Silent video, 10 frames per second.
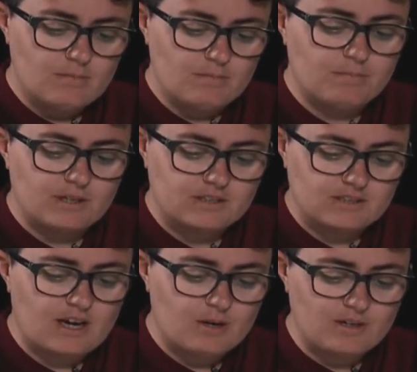But
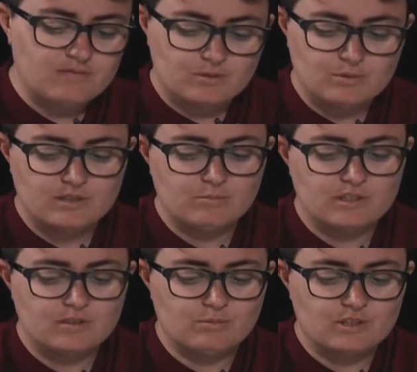however,
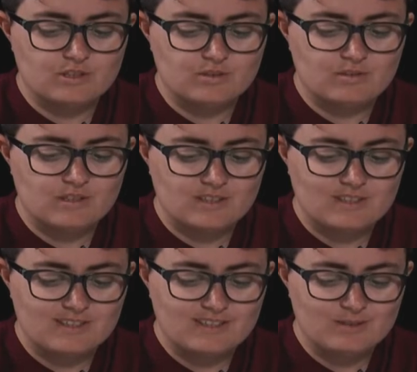we
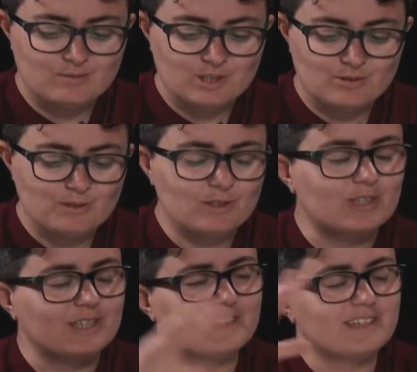should be
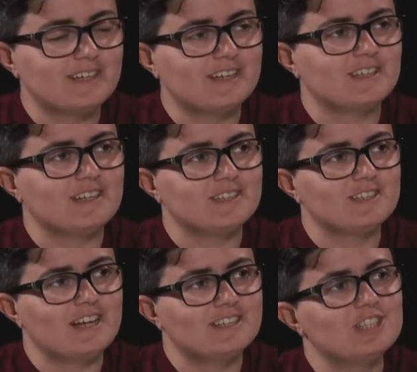looking at
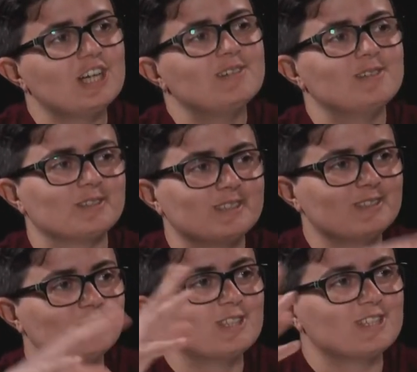gender,
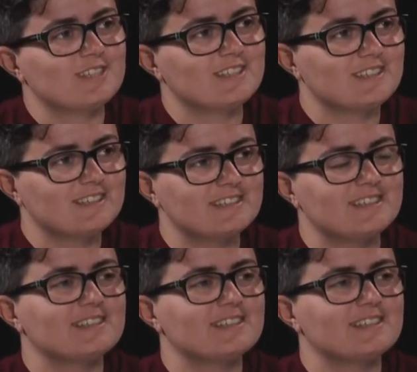not just at this